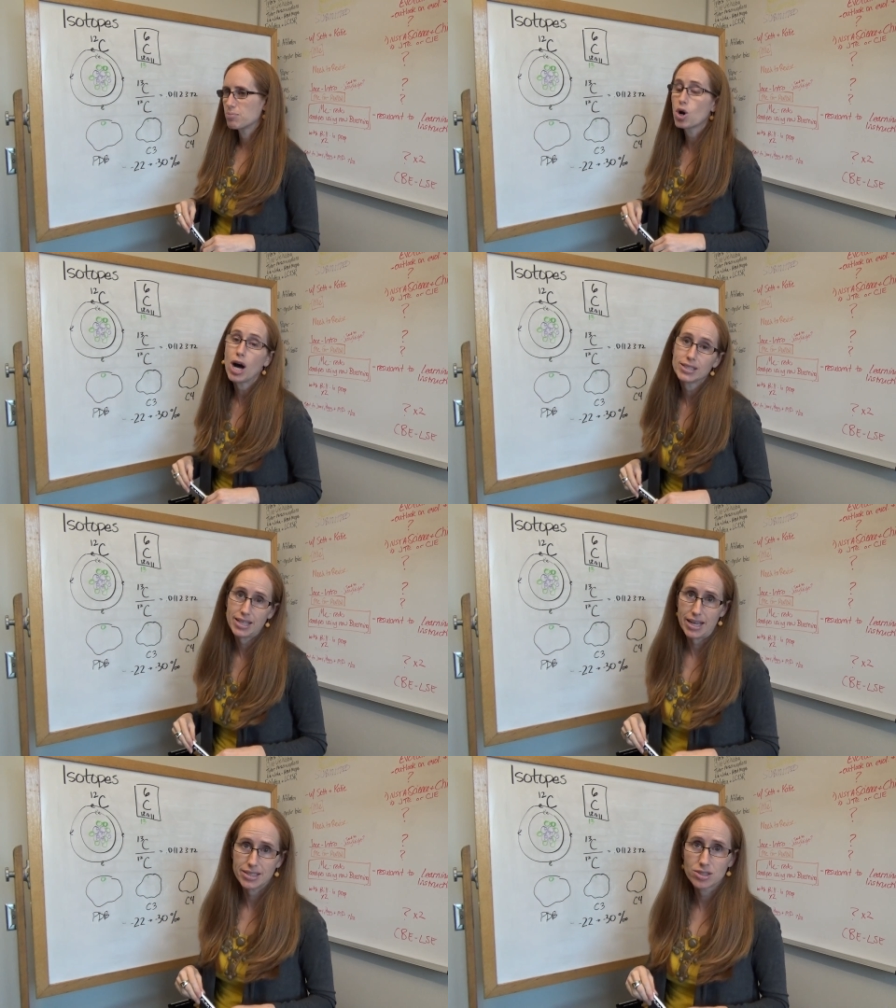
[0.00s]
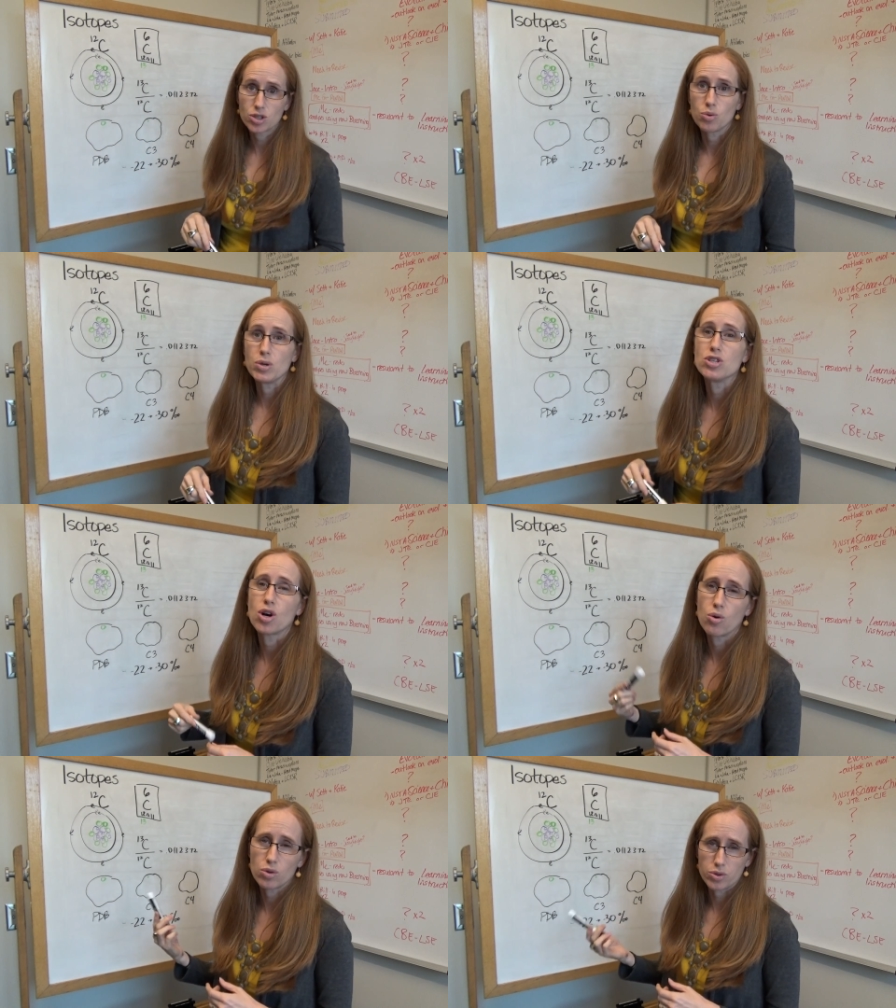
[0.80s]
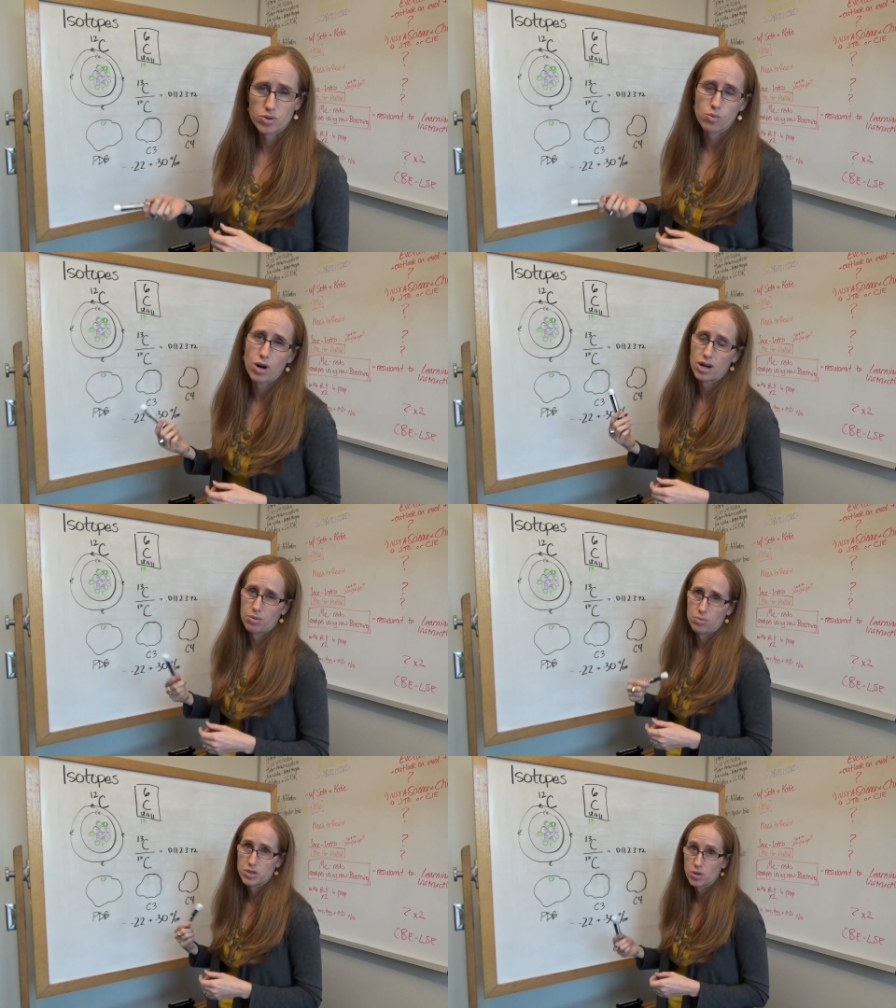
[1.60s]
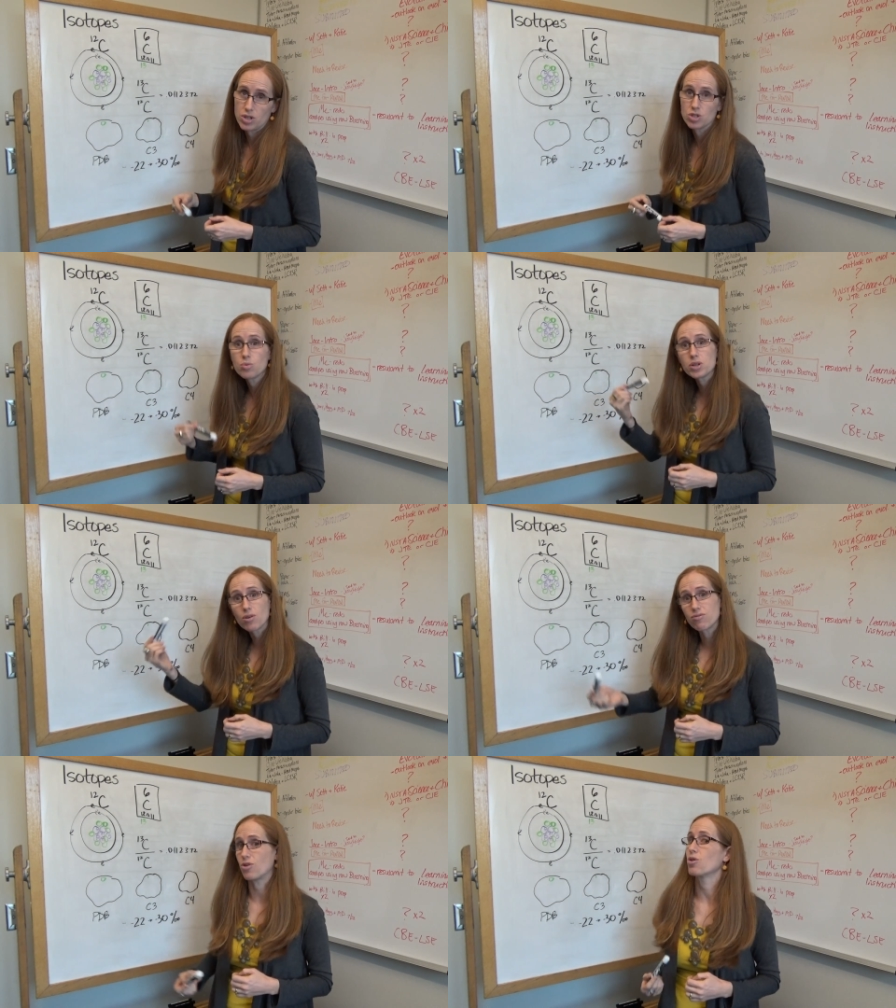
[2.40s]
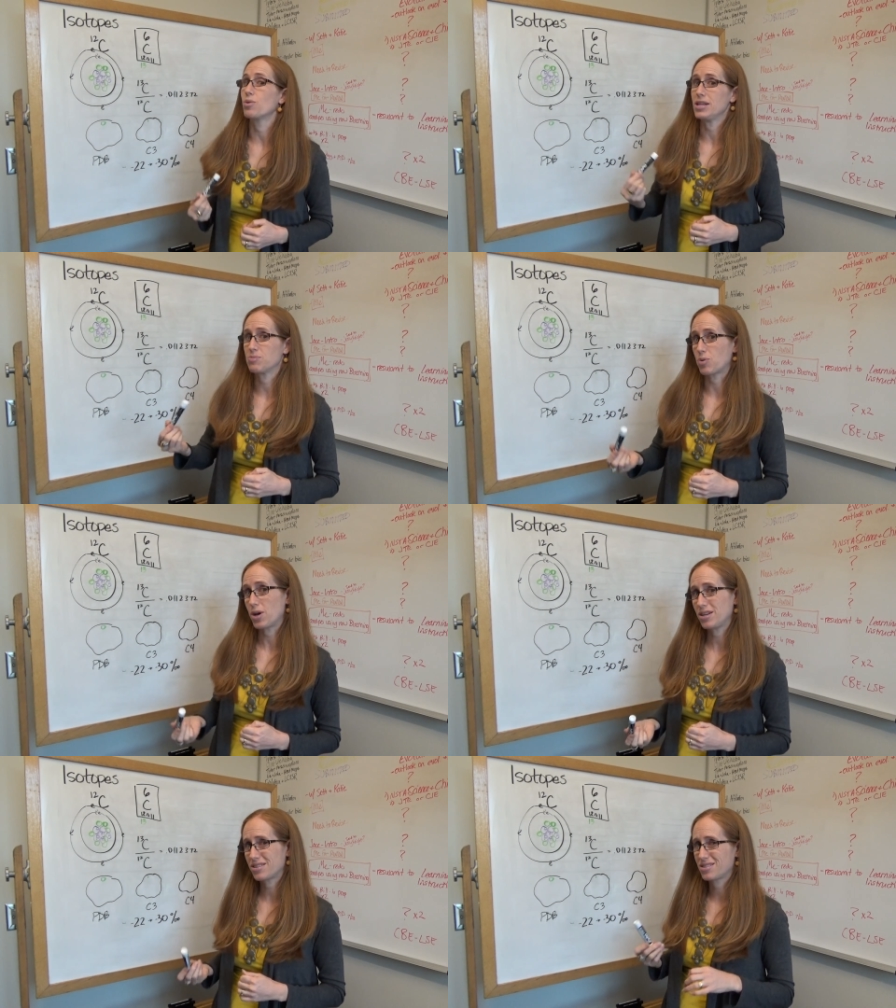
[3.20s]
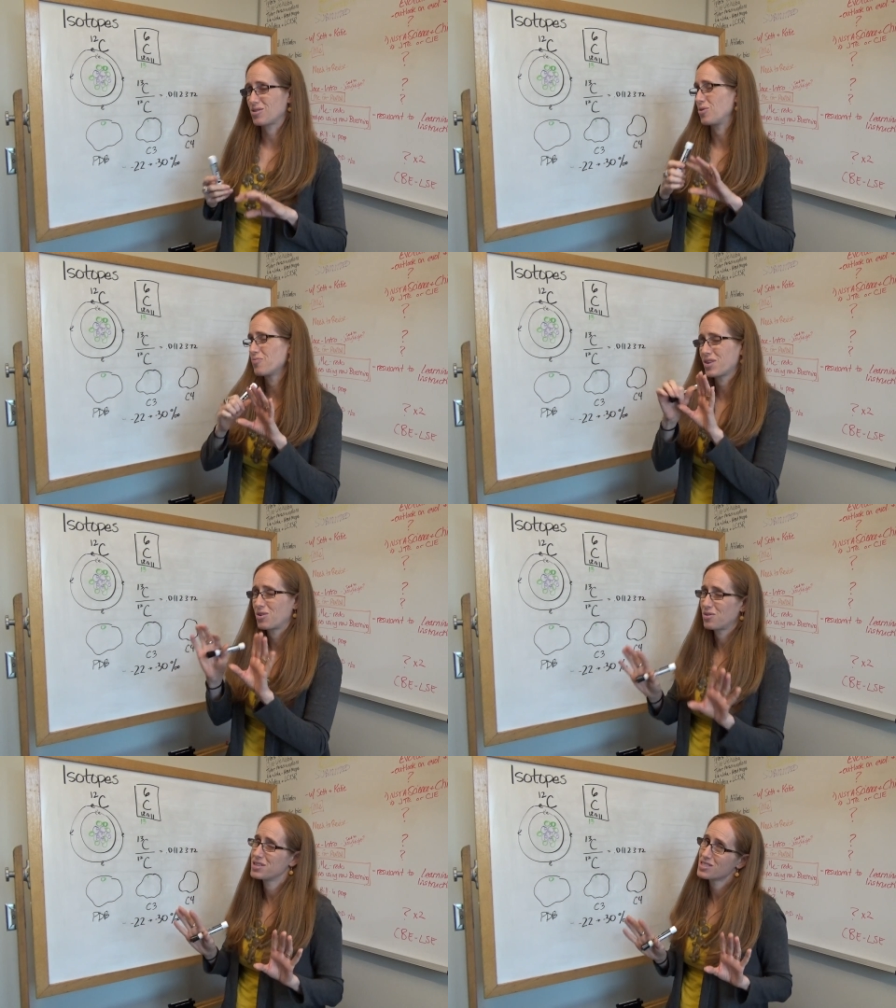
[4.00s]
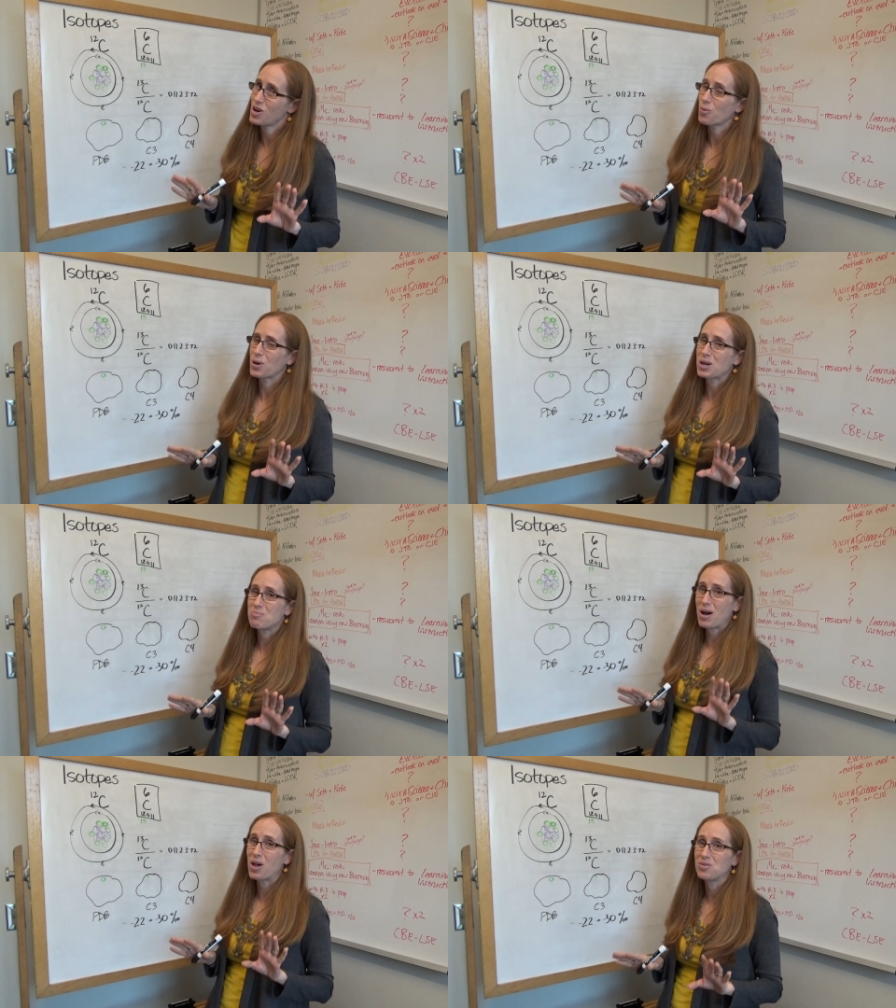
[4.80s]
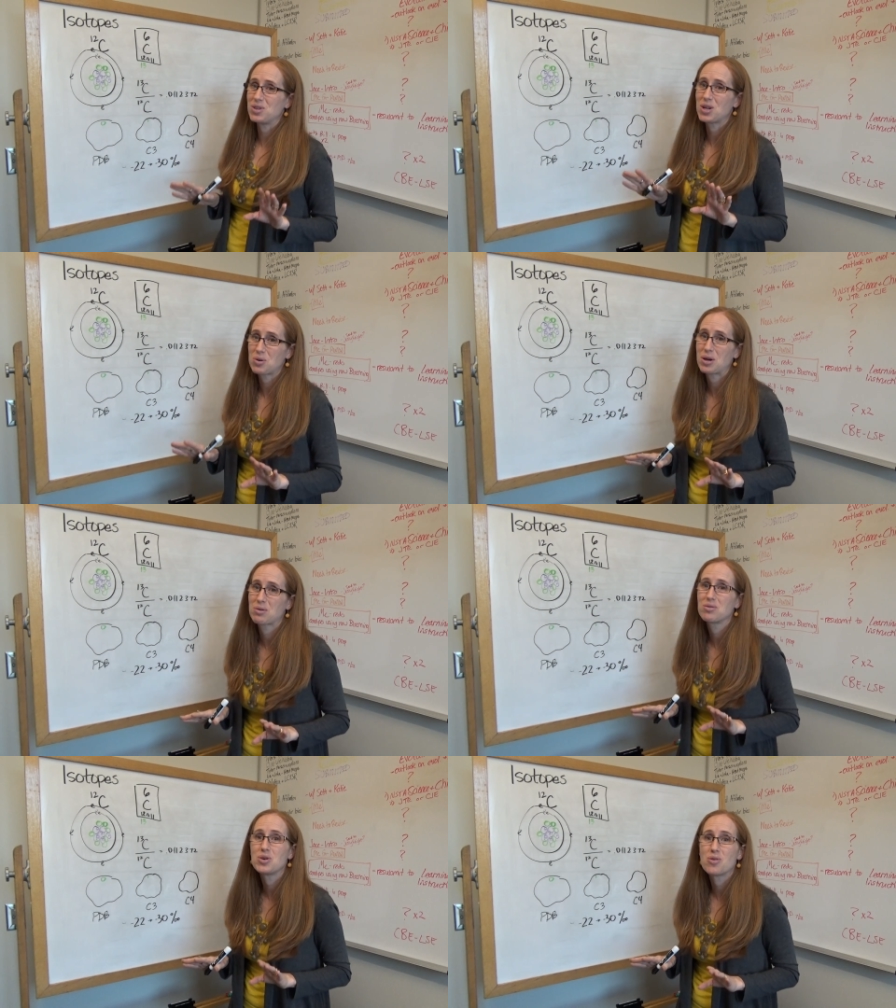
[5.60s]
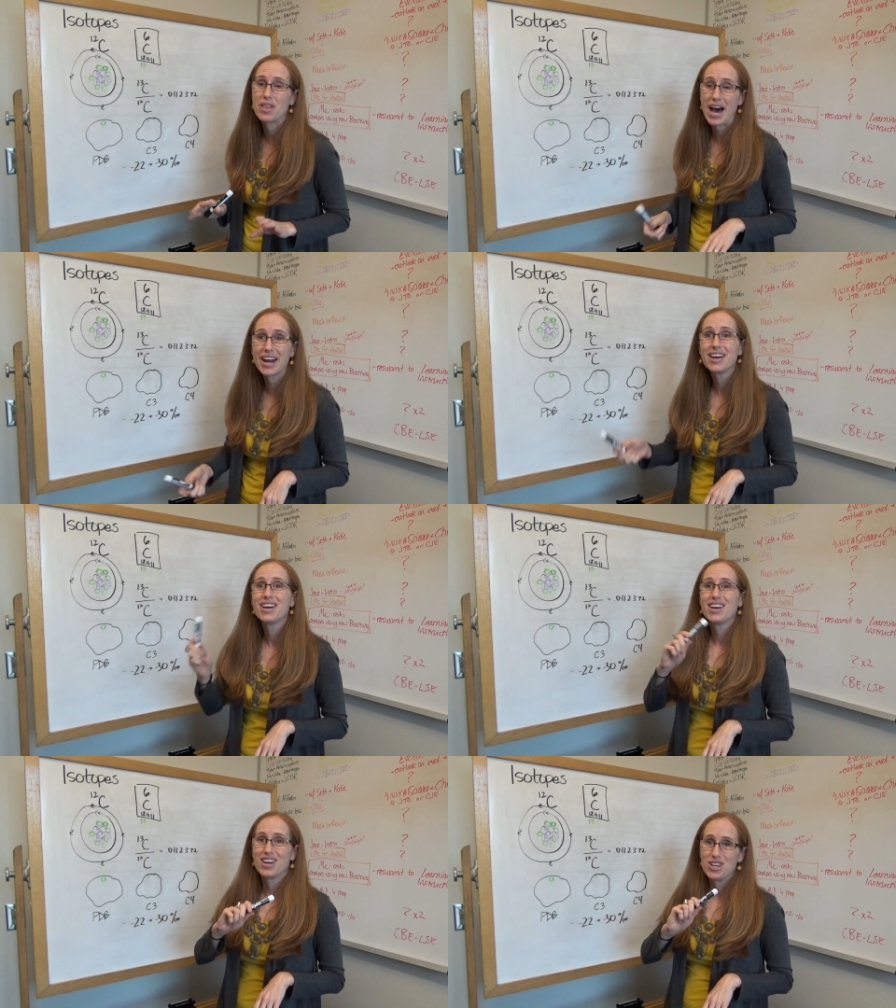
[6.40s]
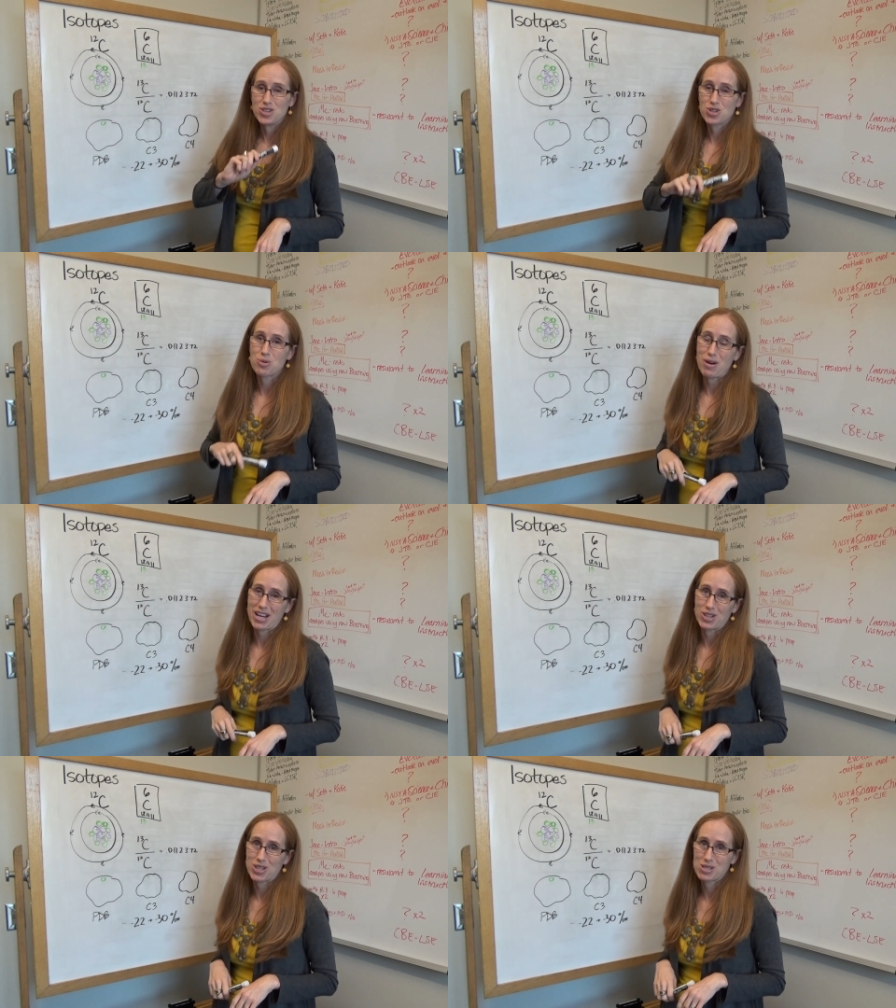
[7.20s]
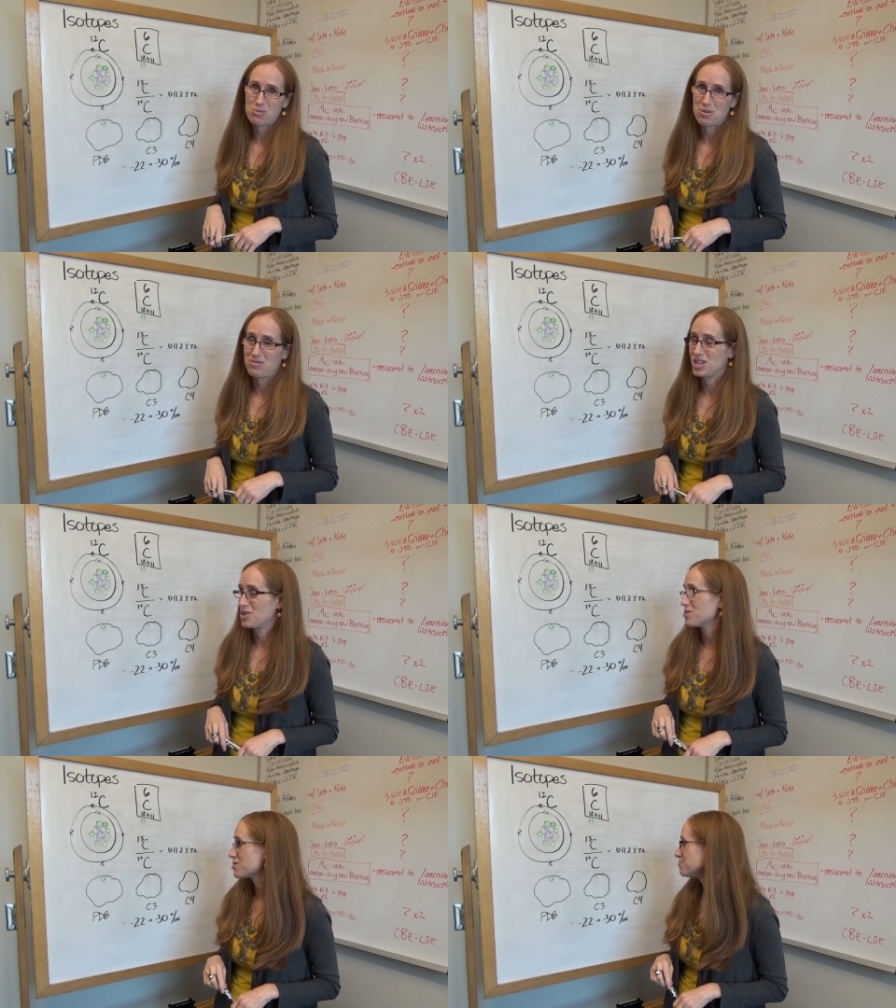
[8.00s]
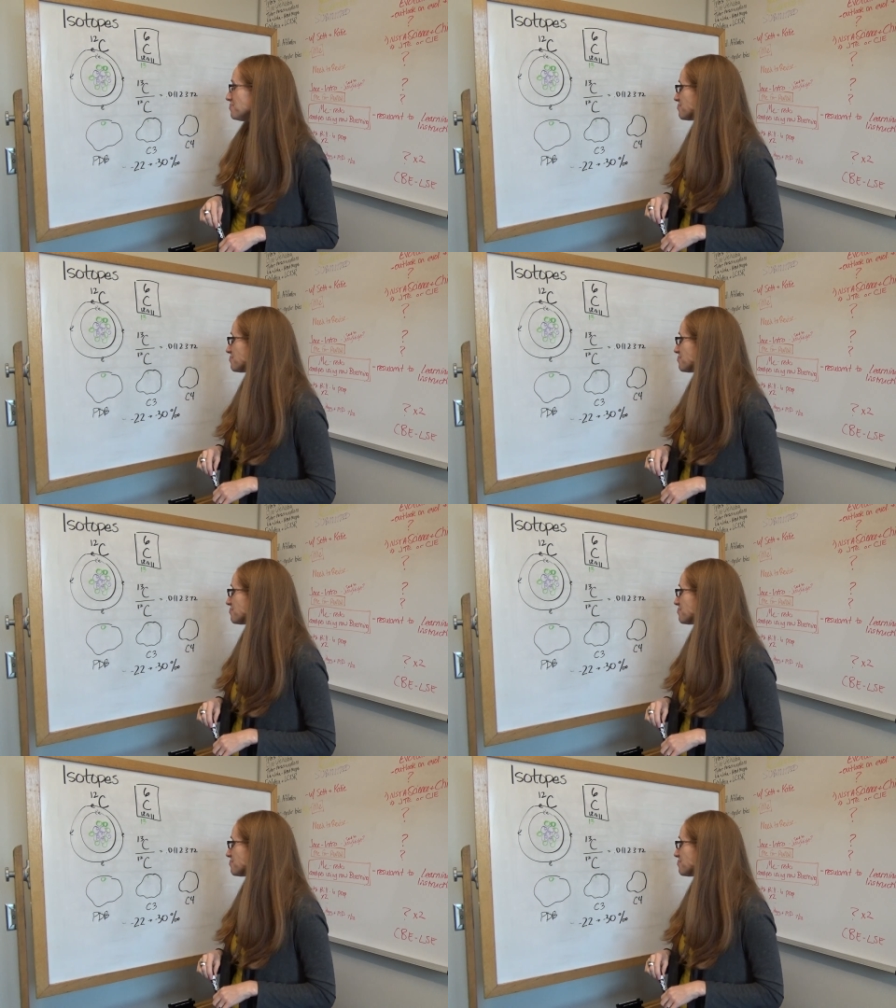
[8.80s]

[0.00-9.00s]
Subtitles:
process so that we don't lose water when we don't need to, and we don't photorespirate. So I don't know if this is all ringing a bell. If you need a quick review of that, you should go back and look at some of my videos.